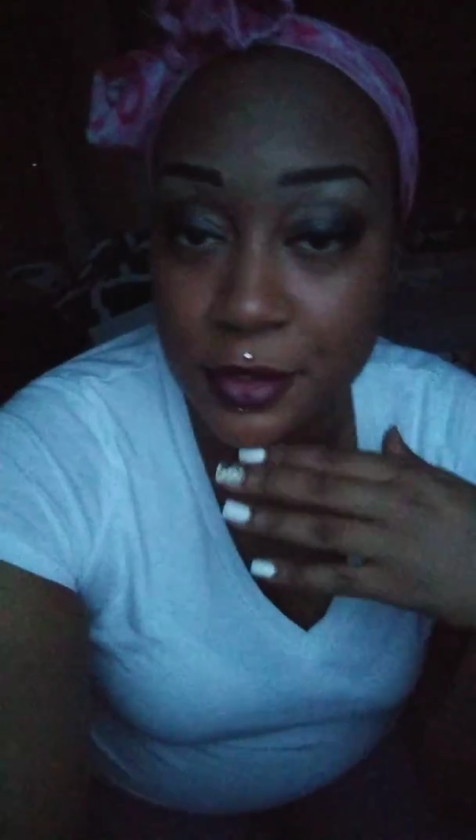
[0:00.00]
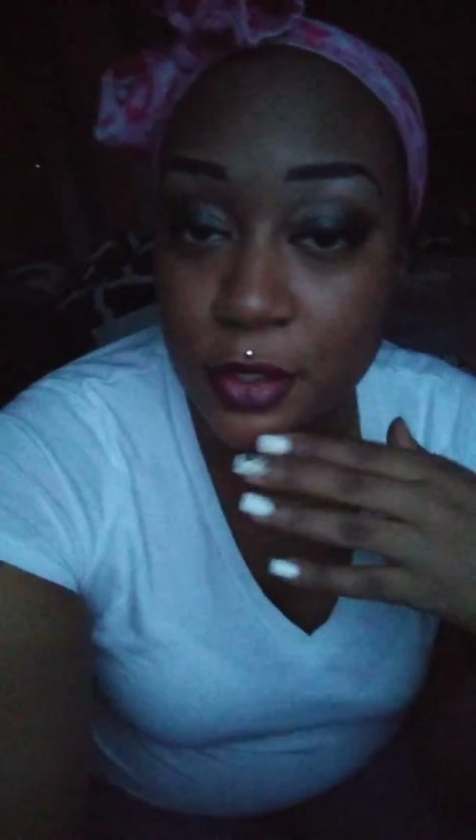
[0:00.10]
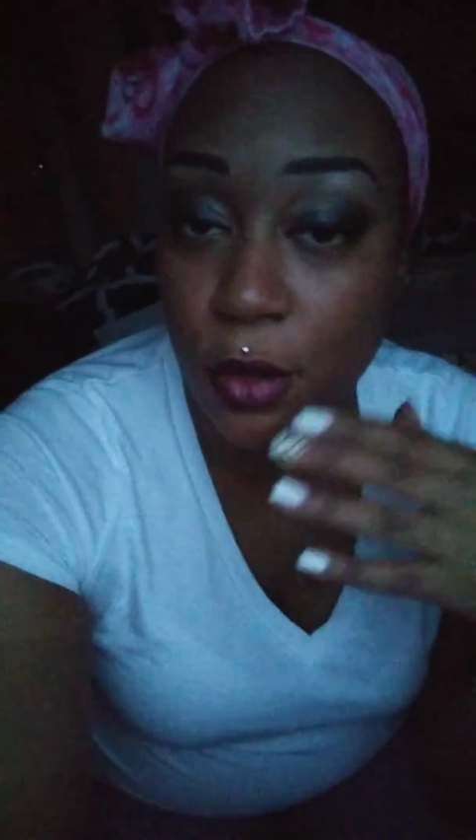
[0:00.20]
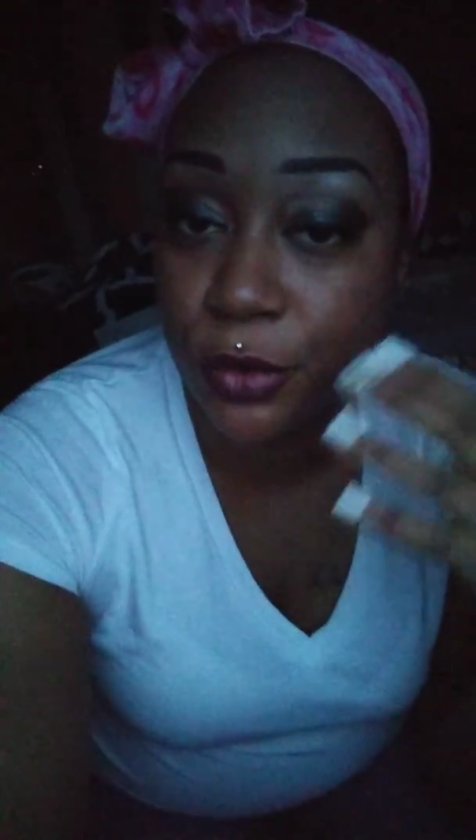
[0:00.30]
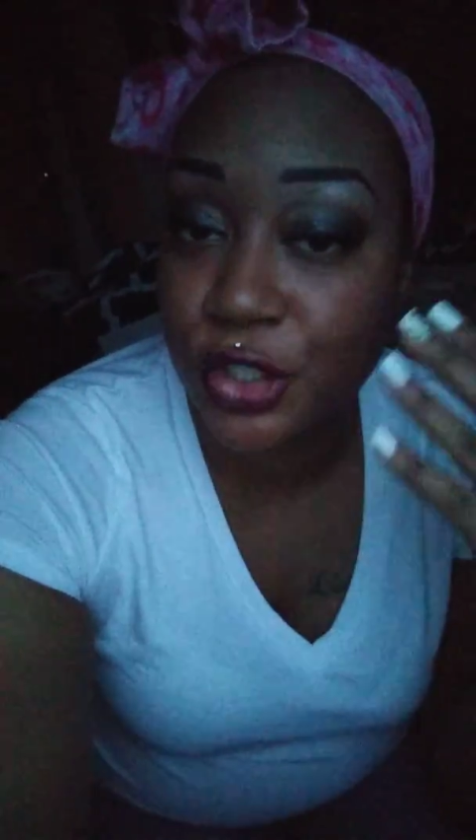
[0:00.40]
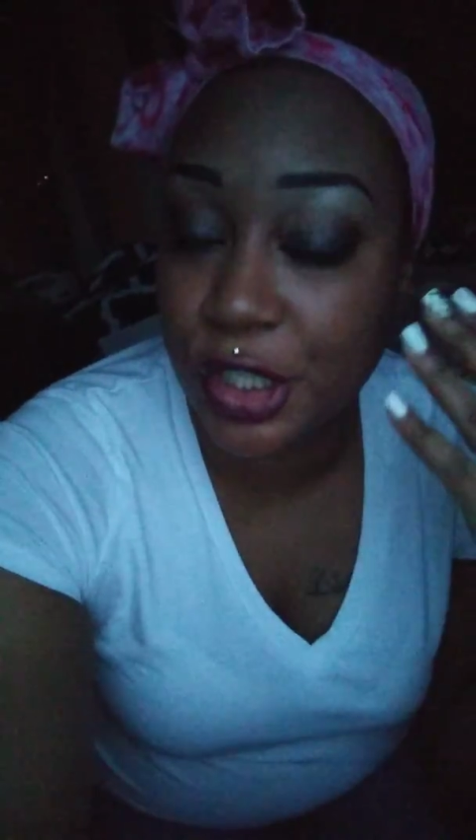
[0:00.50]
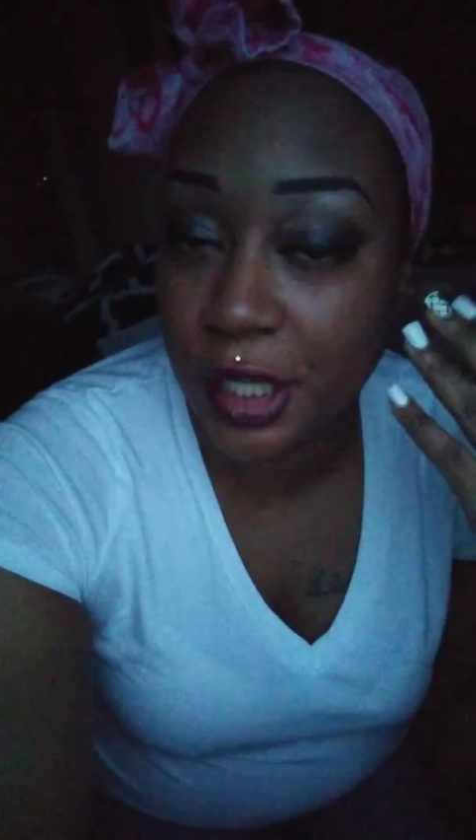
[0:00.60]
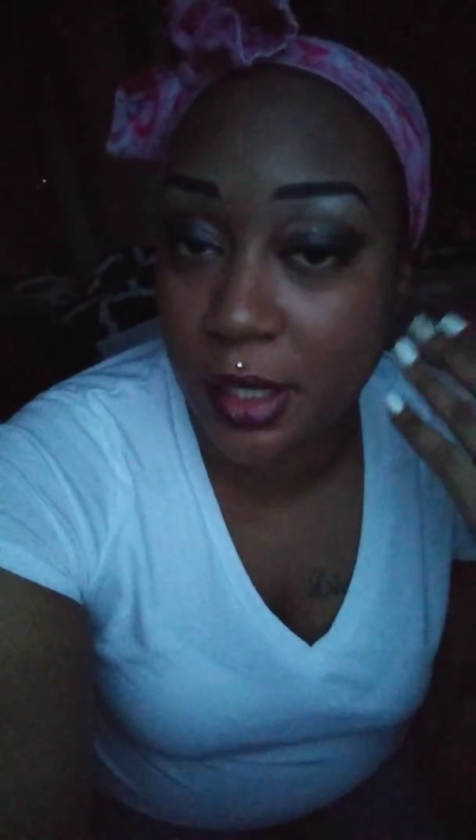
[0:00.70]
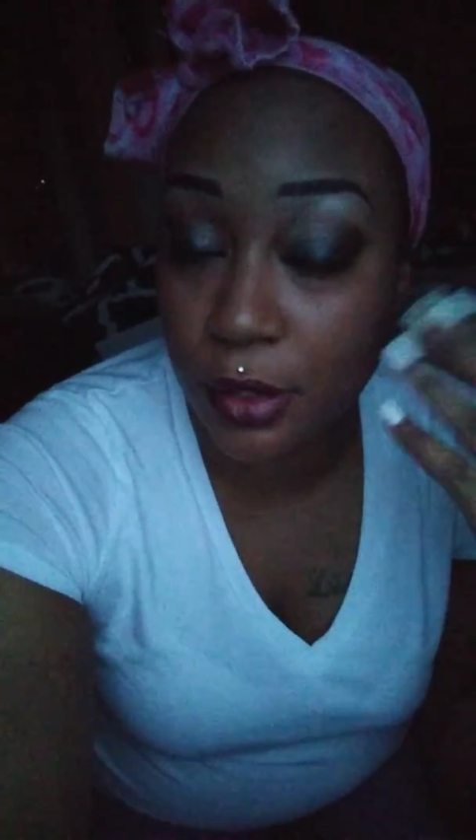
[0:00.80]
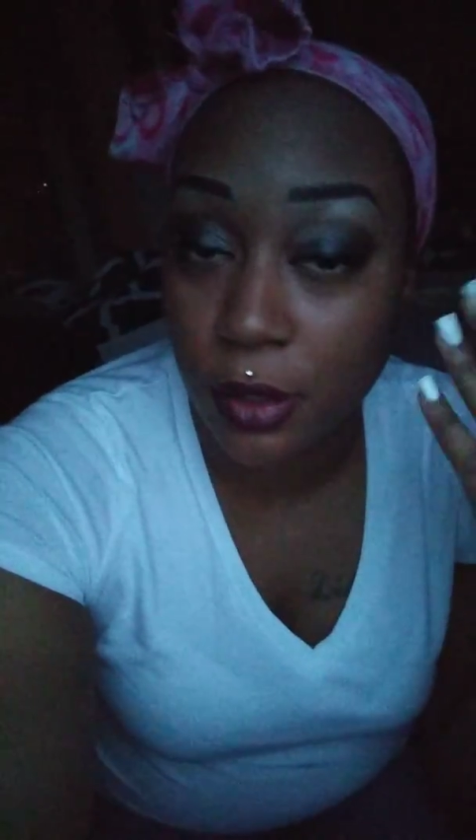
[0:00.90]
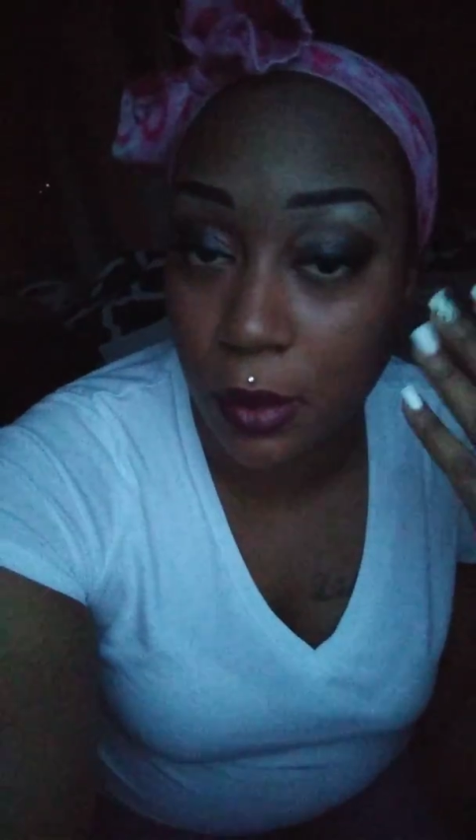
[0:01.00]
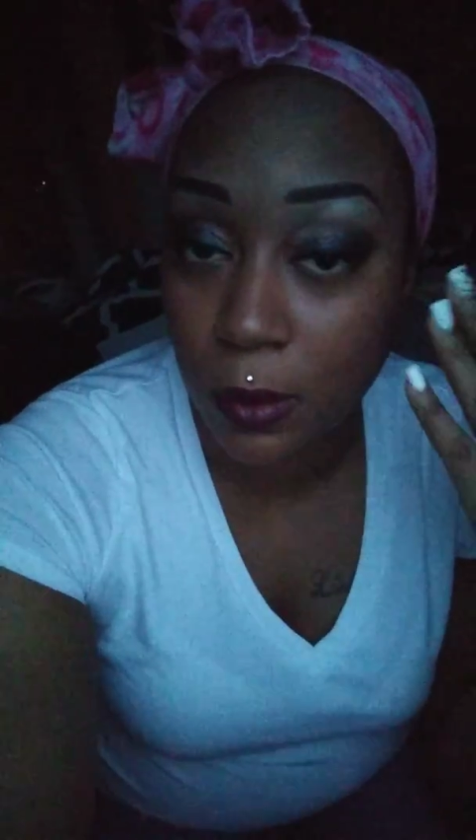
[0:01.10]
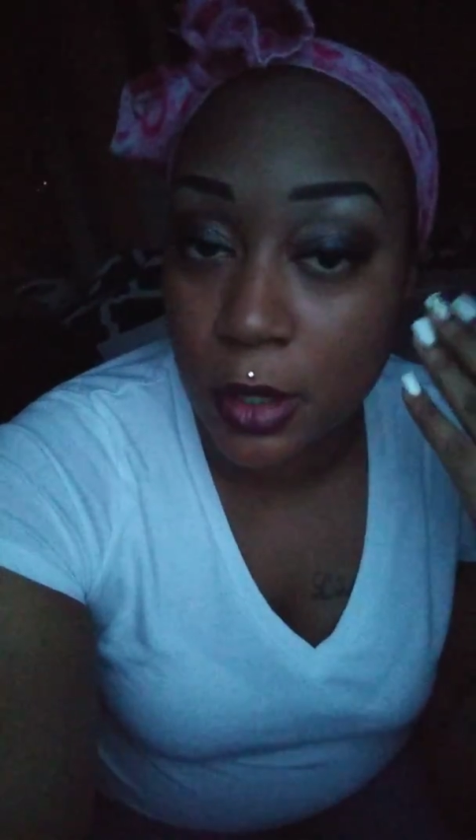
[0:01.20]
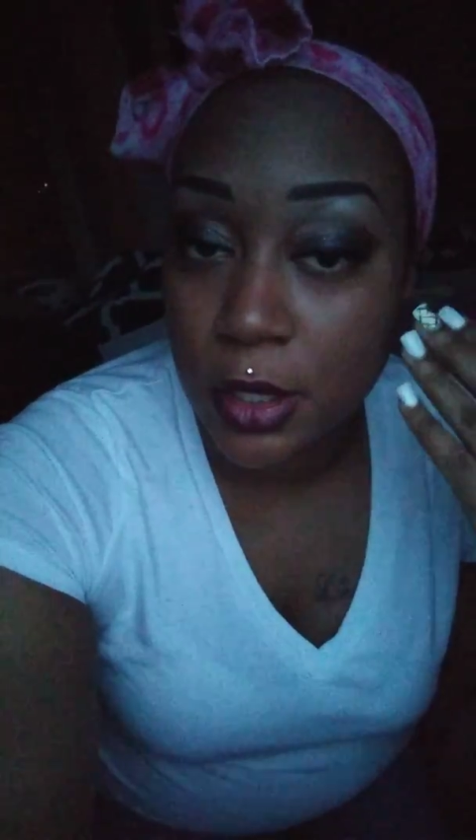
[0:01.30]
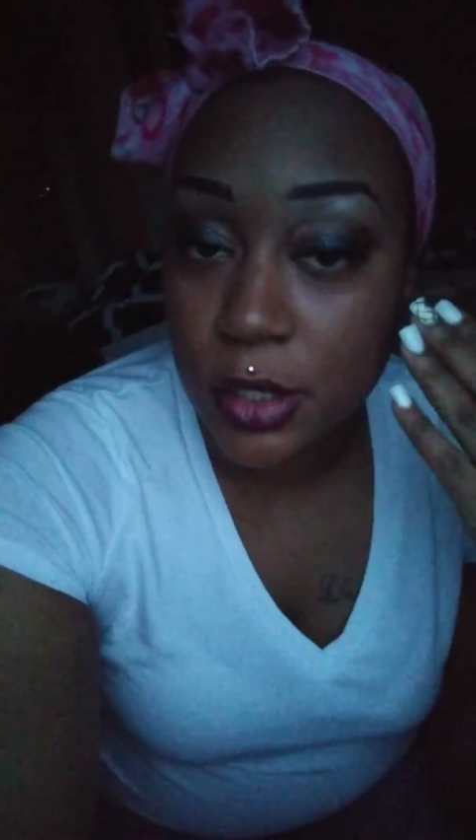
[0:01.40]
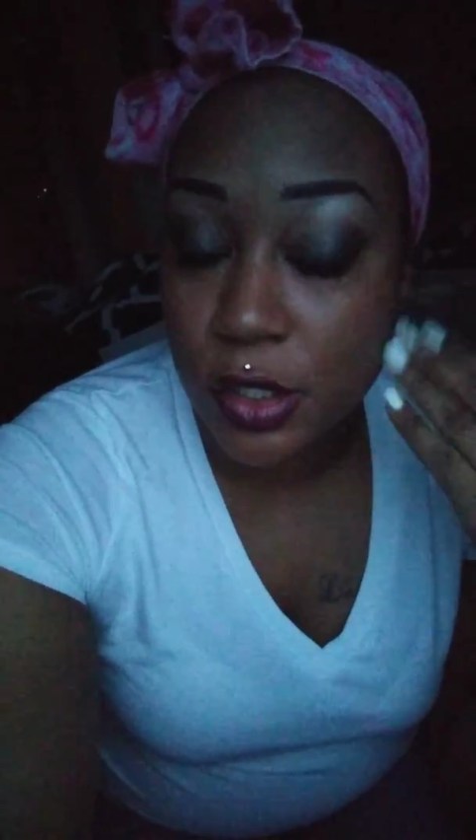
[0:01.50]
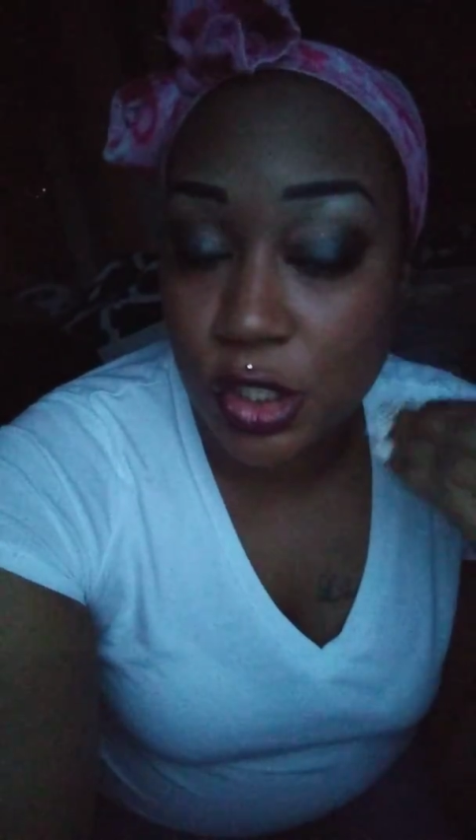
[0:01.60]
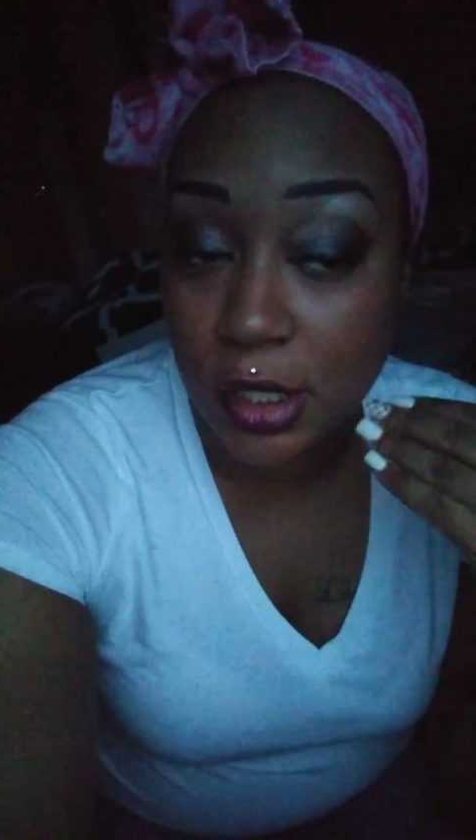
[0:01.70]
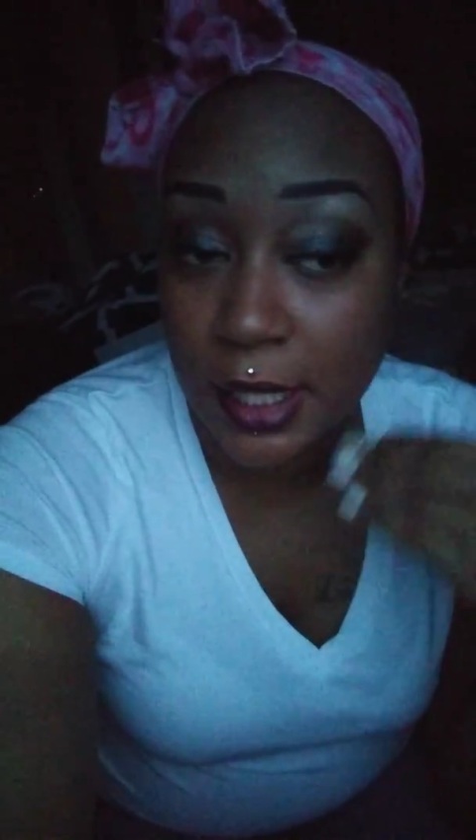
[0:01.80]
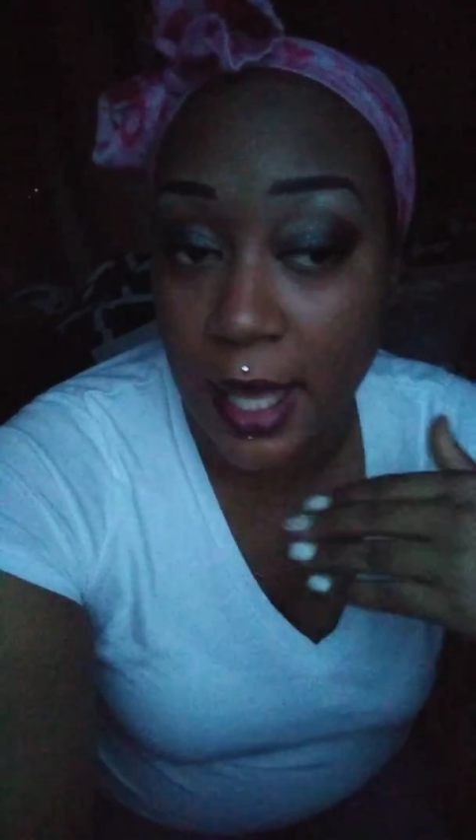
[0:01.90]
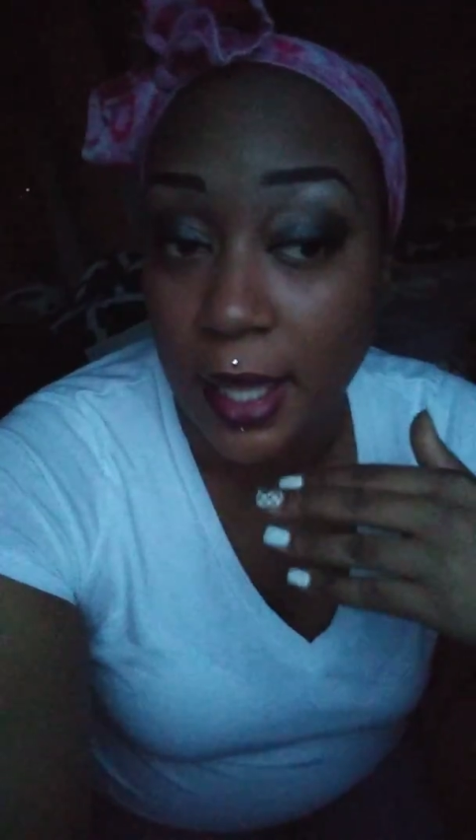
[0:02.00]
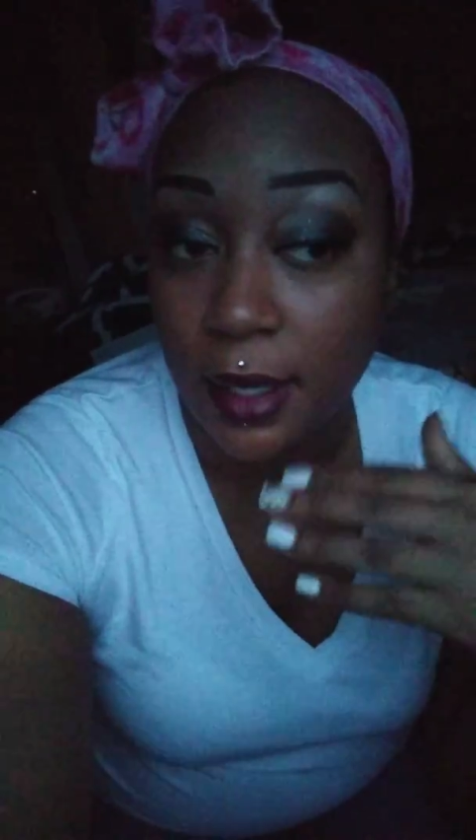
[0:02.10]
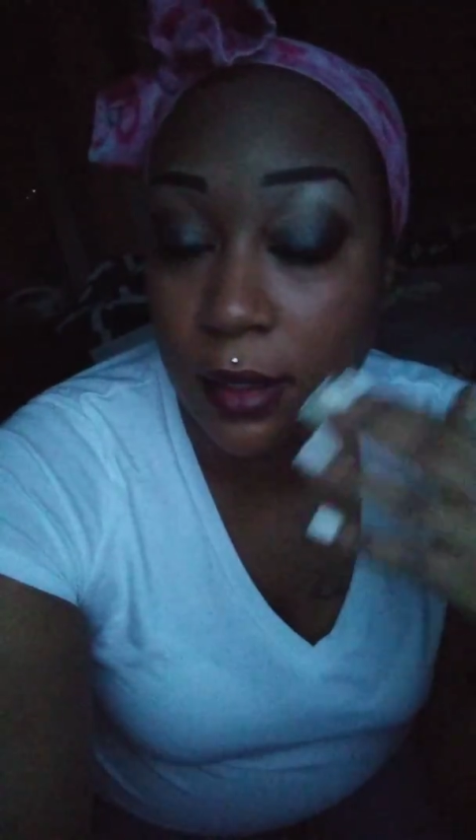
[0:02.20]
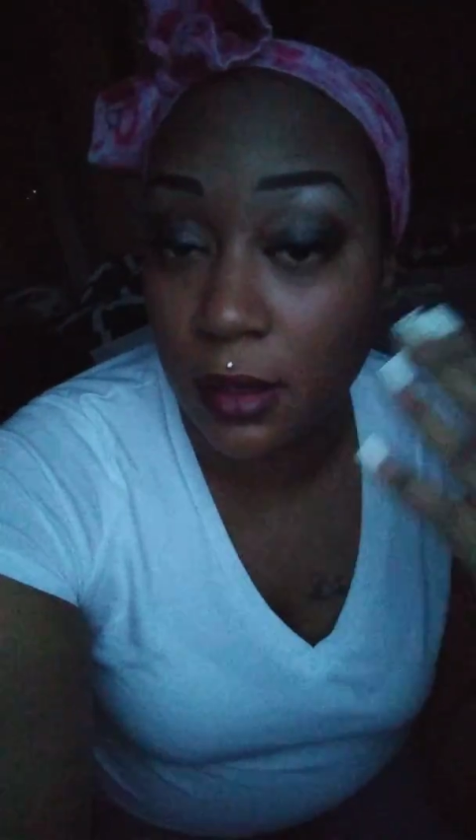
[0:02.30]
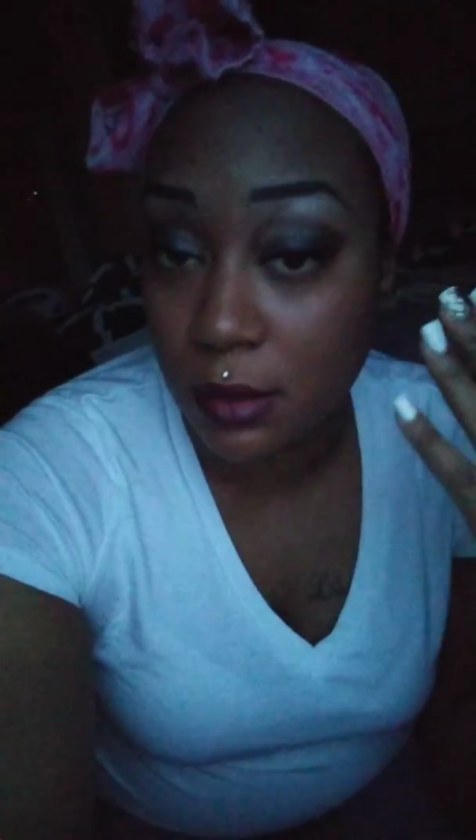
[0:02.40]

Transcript: so she can